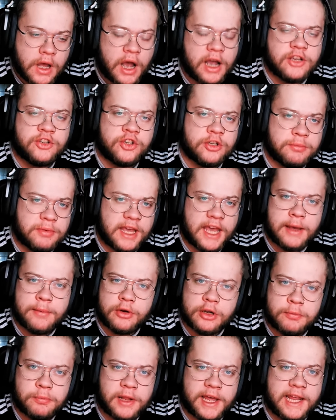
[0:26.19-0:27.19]
I should be
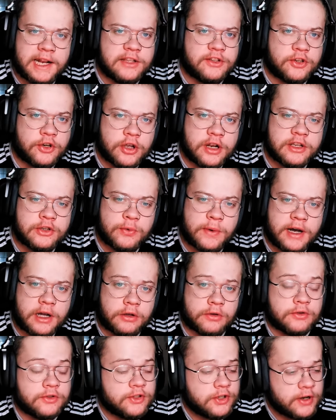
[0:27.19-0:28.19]
able to play this good as
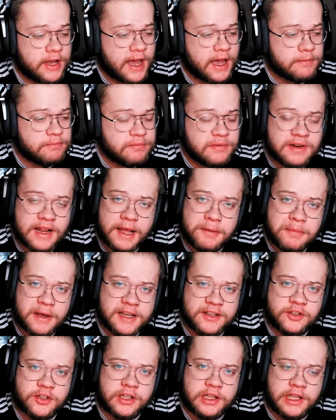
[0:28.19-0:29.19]
well. So yeah, that
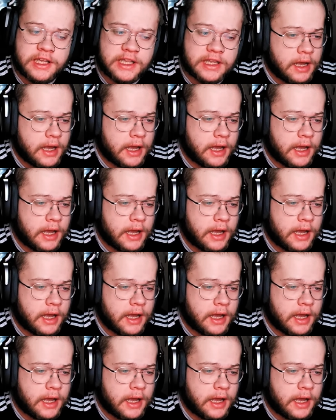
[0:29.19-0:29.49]
basically.